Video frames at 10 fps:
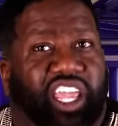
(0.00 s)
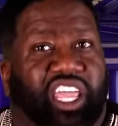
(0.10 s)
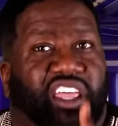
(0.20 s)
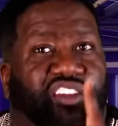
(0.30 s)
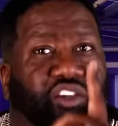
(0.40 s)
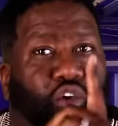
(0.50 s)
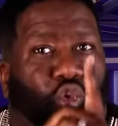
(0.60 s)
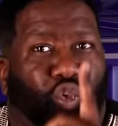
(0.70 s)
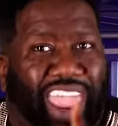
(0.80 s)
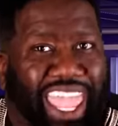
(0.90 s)
is
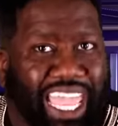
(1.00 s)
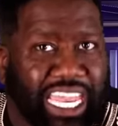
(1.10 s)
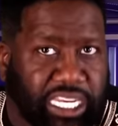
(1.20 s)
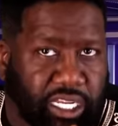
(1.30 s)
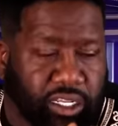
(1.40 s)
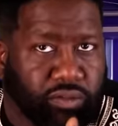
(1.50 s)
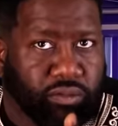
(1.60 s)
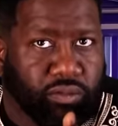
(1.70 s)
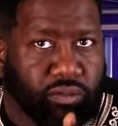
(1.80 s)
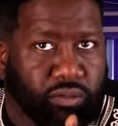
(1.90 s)
RAND.
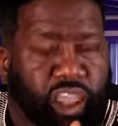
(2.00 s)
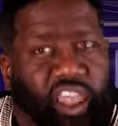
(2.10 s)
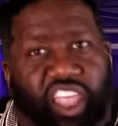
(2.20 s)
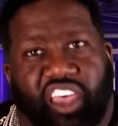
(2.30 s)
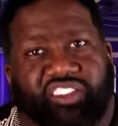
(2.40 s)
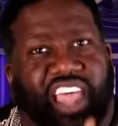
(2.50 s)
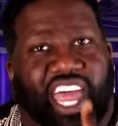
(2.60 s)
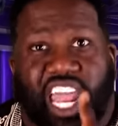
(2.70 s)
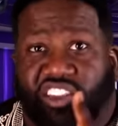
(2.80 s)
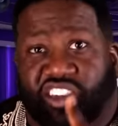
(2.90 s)
It's
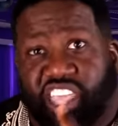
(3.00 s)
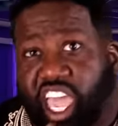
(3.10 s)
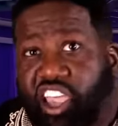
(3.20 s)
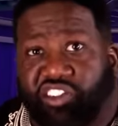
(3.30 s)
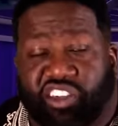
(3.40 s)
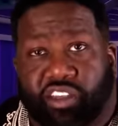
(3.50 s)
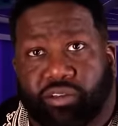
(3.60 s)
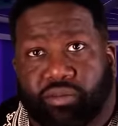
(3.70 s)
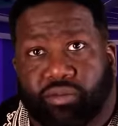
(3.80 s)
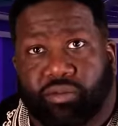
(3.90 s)
not
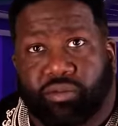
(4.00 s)
education.